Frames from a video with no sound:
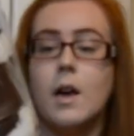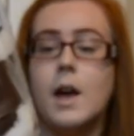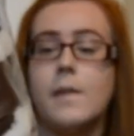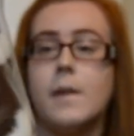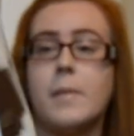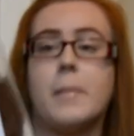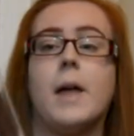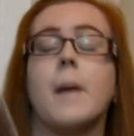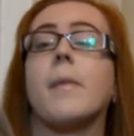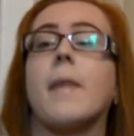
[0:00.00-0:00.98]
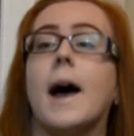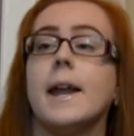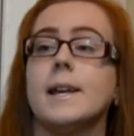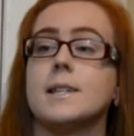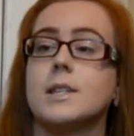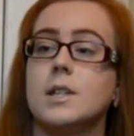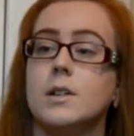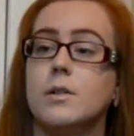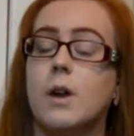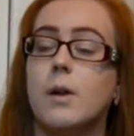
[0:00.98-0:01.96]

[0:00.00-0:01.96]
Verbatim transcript: And then my plan with that is to,